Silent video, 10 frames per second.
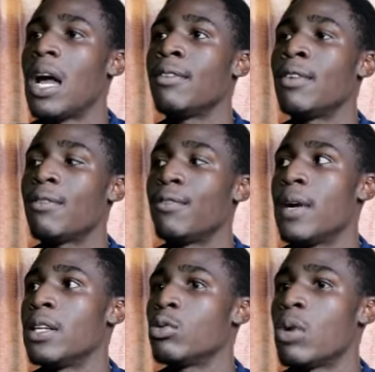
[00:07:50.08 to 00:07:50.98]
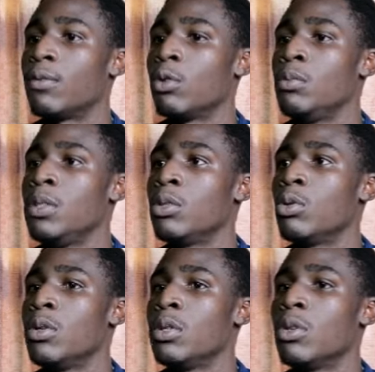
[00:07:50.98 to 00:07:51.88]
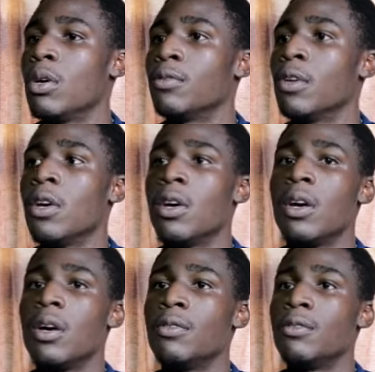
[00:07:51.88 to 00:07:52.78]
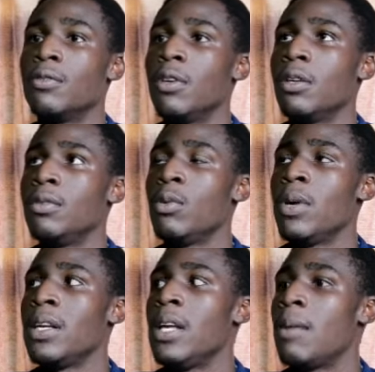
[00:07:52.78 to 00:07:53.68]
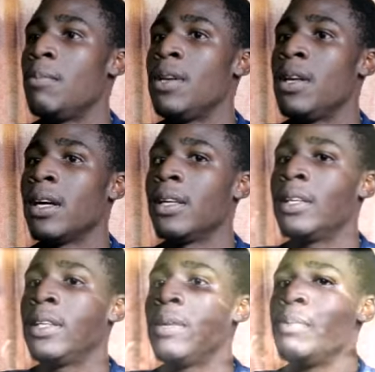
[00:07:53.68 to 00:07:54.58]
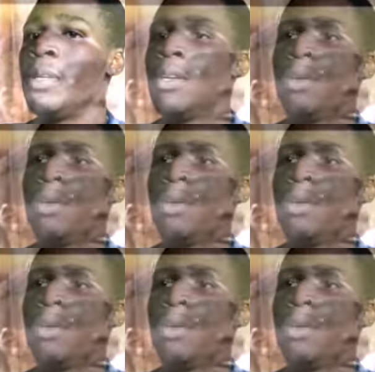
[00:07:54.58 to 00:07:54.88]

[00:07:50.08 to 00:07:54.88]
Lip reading: even have friends who have told me stories of the way they have been neglected.